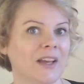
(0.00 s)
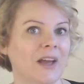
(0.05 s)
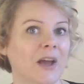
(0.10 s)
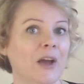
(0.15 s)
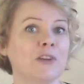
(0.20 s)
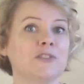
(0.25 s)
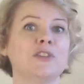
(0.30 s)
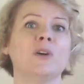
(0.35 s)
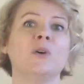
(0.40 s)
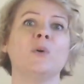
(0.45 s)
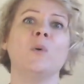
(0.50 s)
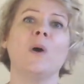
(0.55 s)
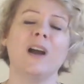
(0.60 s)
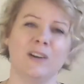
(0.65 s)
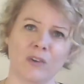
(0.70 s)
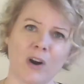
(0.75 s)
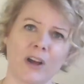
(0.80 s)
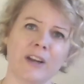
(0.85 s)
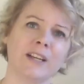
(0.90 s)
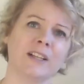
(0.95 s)
So
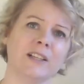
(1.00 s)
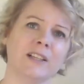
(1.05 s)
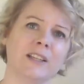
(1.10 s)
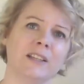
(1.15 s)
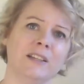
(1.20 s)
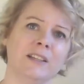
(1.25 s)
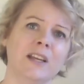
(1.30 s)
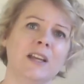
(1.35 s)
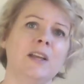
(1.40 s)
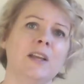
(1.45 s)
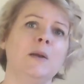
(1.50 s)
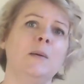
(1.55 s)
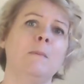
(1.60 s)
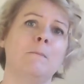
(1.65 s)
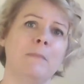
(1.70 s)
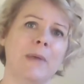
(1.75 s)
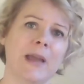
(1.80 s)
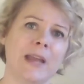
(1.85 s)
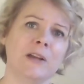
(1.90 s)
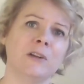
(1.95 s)
ironically,
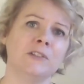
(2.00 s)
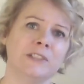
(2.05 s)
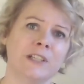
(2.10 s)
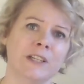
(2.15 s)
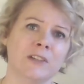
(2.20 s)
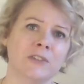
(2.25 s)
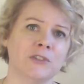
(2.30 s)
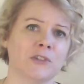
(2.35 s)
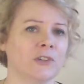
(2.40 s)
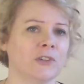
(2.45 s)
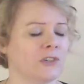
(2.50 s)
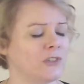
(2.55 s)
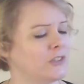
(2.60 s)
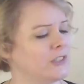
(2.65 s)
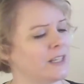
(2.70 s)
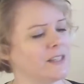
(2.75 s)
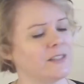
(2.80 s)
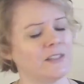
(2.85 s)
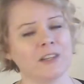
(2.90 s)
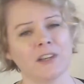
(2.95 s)
male dancers
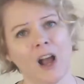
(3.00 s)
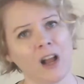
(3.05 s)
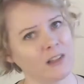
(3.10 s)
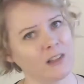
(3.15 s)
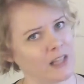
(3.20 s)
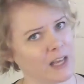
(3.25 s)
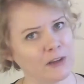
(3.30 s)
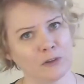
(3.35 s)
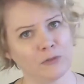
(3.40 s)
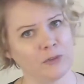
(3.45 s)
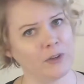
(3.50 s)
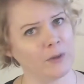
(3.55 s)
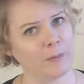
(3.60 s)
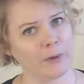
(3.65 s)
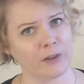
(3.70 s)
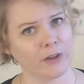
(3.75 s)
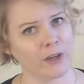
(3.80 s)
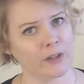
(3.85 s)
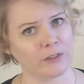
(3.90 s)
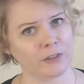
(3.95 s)
tend to not like
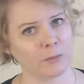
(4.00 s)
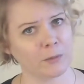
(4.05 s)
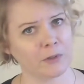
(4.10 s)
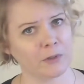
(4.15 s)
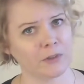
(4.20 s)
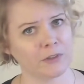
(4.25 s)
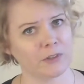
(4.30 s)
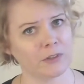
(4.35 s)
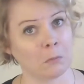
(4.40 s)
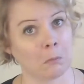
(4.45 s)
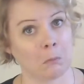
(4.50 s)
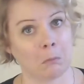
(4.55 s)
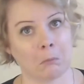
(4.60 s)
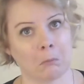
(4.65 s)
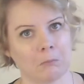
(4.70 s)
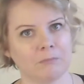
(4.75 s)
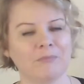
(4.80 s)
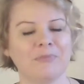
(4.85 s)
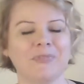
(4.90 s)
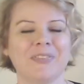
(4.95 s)
female customers.
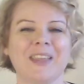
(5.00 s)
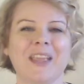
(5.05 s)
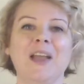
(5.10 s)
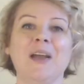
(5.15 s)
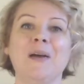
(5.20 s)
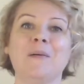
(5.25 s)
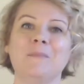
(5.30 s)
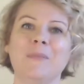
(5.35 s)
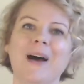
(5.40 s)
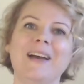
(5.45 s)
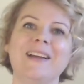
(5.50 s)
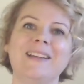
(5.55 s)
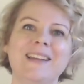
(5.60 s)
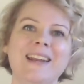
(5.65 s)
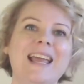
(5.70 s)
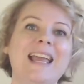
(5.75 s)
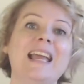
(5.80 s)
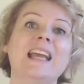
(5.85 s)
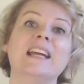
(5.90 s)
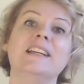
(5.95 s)
But
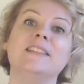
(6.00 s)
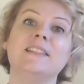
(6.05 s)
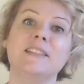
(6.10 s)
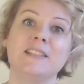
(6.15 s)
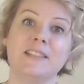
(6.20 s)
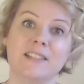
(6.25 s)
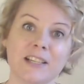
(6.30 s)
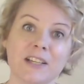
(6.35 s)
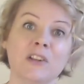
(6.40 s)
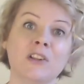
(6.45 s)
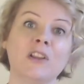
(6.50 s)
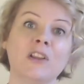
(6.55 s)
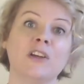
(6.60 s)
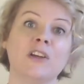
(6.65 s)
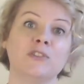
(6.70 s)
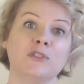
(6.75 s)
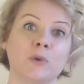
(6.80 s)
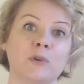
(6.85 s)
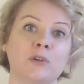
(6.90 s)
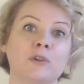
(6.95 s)
it's still a
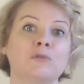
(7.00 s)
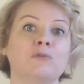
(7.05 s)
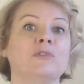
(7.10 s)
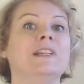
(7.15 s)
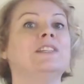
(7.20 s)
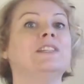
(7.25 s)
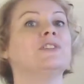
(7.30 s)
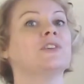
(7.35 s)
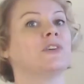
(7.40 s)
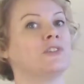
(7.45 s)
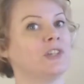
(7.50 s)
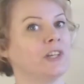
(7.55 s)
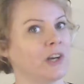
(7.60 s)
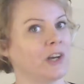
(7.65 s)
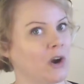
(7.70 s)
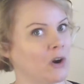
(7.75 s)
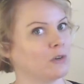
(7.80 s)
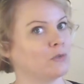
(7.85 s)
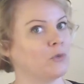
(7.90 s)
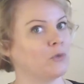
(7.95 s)
sort of resurging
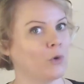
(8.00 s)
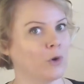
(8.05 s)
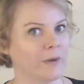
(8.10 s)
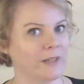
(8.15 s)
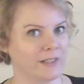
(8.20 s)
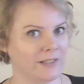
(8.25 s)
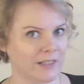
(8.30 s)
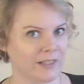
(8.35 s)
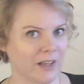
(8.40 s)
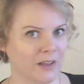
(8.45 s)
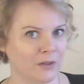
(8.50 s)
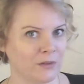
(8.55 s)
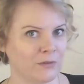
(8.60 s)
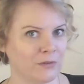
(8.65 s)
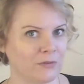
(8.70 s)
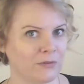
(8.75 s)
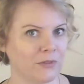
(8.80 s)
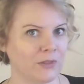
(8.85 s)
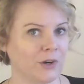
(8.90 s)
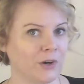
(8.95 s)
art form
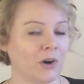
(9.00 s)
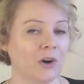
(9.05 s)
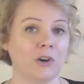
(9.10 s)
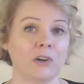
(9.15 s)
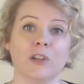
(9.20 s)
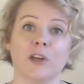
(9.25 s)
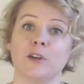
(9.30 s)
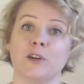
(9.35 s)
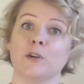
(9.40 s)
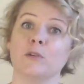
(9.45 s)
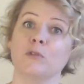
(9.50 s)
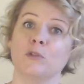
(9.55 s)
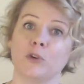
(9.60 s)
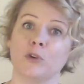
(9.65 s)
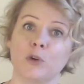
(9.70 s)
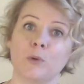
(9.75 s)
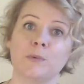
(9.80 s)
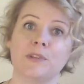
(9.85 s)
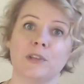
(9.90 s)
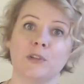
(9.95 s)
itself. There are a lot of
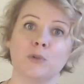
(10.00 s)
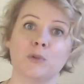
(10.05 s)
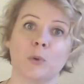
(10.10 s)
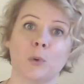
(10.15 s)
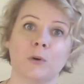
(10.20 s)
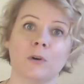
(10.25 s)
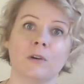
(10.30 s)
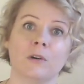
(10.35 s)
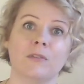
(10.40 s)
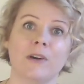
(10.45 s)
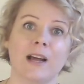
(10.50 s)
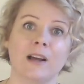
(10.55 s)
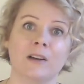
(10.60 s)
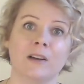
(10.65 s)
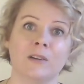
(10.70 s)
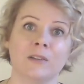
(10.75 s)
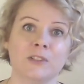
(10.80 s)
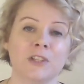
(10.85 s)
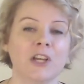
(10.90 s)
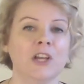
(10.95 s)
groups that tour
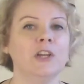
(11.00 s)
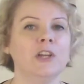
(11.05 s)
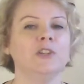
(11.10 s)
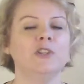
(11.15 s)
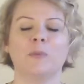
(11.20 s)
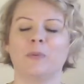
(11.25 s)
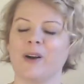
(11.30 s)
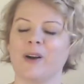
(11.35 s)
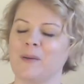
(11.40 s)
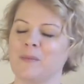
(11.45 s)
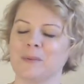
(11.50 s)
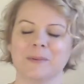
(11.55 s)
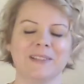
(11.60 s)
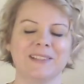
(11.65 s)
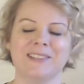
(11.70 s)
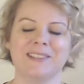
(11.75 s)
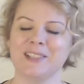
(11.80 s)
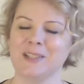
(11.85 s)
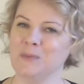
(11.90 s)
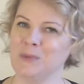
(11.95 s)
around. You've probably
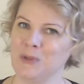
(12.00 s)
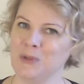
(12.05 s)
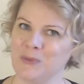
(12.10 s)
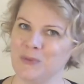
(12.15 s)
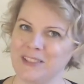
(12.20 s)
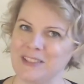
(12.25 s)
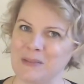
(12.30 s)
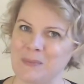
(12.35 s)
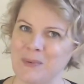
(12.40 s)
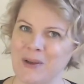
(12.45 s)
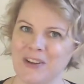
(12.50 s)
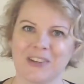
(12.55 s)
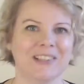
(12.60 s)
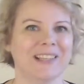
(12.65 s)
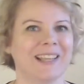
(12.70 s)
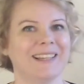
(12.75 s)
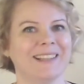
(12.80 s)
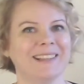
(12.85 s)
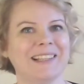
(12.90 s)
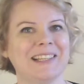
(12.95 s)
seen movies about it
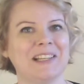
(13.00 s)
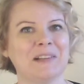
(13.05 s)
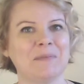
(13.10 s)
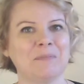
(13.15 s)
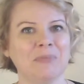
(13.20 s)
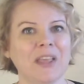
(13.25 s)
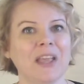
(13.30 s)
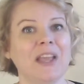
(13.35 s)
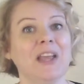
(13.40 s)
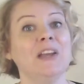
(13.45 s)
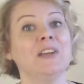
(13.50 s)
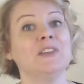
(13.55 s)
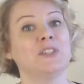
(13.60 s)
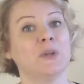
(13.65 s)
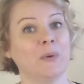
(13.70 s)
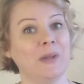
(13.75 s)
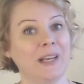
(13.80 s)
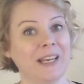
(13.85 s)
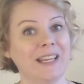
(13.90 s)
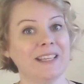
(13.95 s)
lately.
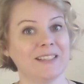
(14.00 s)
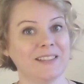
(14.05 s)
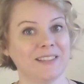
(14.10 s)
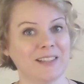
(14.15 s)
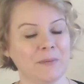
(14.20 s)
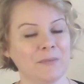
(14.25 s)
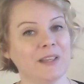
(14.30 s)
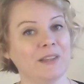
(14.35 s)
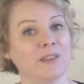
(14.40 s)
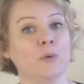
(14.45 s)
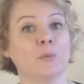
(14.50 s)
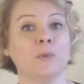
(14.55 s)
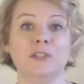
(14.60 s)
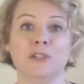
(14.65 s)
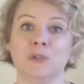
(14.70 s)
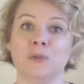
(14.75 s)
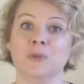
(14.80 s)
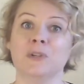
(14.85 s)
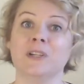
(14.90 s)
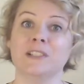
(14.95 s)
So it is something that we
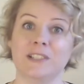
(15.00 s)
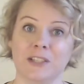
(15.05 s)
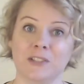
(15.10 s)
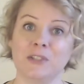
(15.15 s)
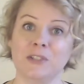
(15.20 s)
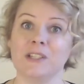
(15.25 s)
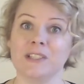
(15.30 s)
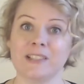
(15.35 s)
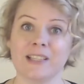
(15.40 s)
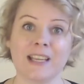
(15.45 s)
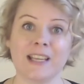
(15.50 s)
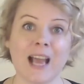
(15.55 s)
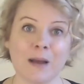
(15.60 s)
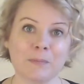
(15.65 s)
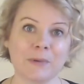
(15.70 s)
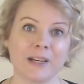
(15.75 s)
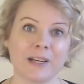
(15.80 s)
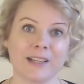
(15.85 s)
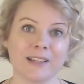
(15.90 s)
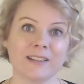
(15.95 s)
do continue to see
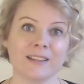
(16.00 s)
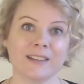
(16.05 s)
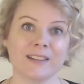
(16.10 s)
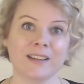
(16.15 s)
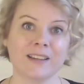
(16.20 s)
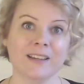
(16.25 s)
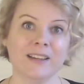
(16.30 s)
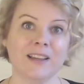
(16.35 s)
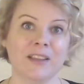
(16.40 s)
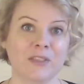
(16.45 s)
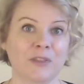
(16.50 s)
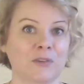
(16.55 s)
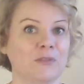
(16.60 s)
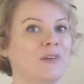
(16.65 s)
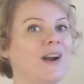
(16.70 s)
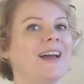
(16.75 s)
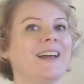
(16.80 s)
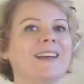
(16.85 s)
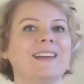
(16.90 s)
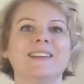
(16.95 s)
happening. The
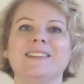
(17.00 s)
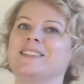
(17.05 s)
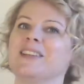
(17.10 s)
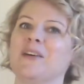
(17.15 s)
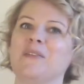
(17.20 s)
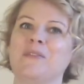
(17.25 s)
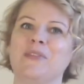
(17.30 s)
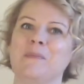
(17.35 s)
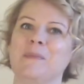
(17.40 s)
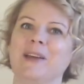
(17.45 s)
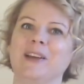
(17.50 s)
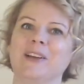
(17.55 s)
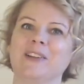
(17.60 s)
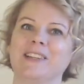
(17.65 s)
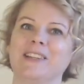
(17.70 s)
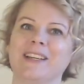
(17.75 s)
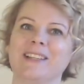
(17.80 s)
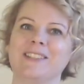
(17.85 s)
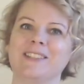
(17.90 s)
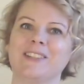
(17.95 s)
rise of the male
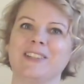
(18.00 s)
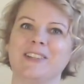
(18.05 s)
dancer.